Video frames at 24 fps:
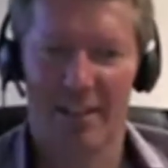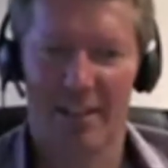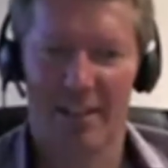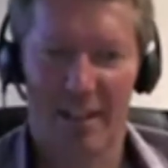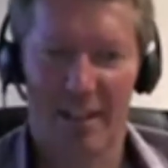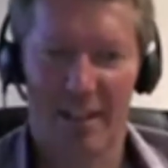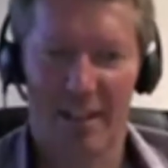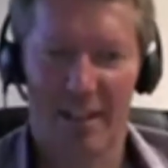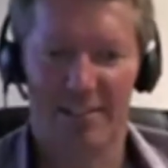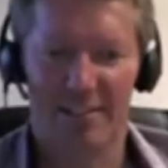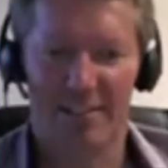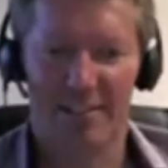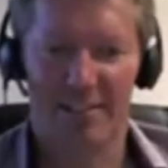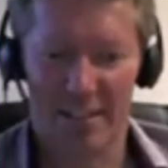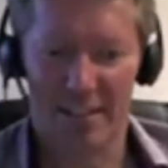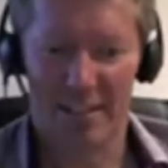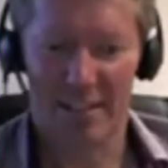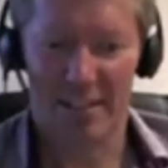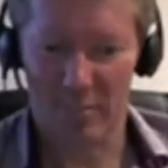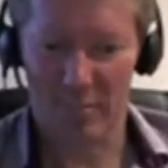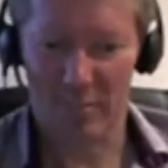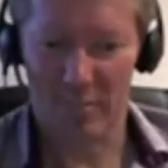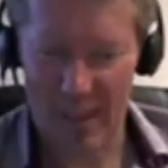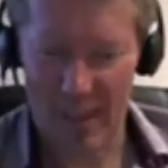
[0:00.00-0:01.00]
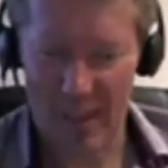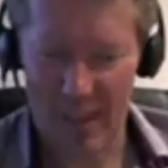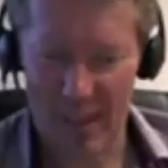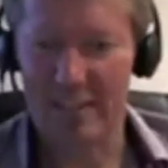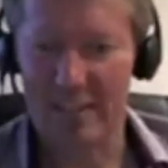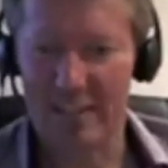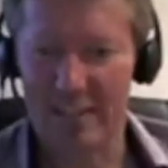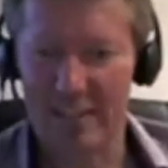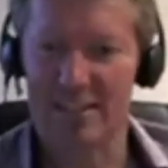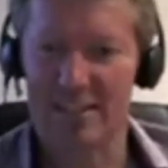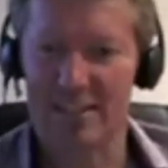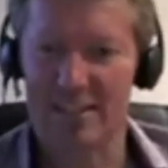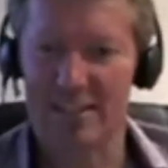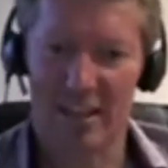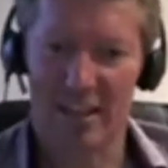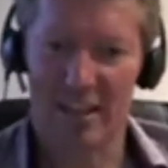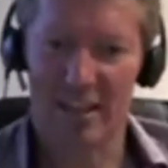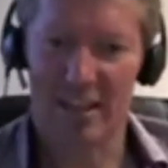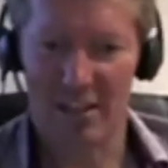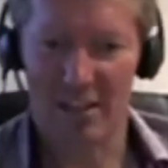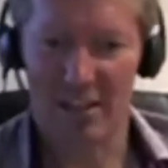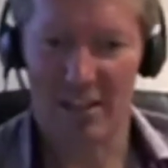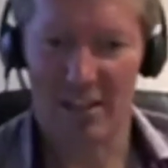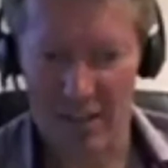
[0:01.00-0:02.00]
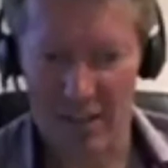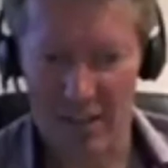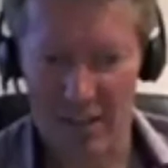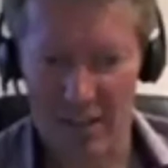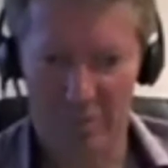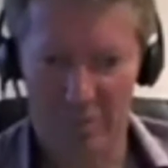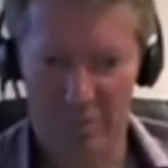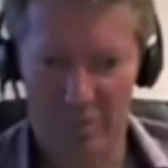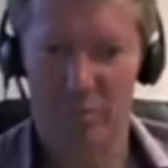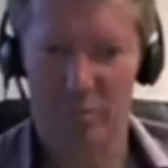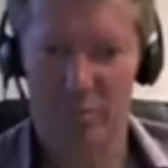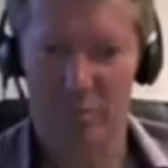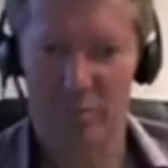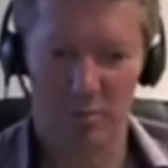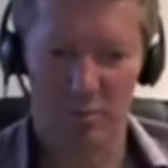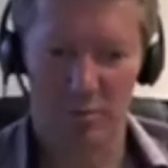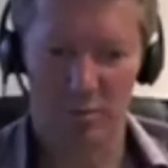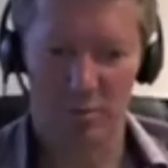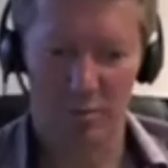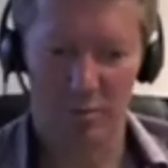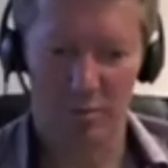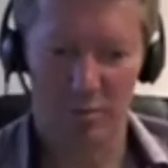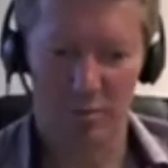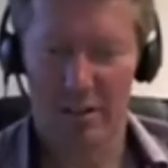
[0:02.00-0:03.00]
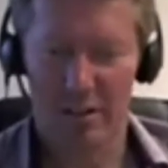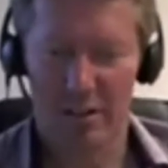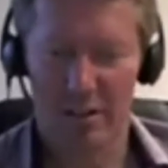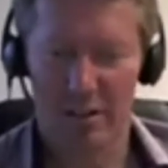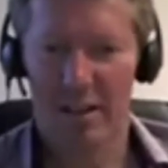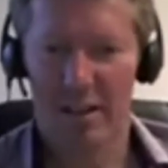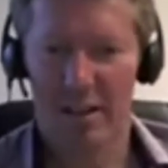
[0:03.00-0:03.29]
understand the mechanics, the underlying principles.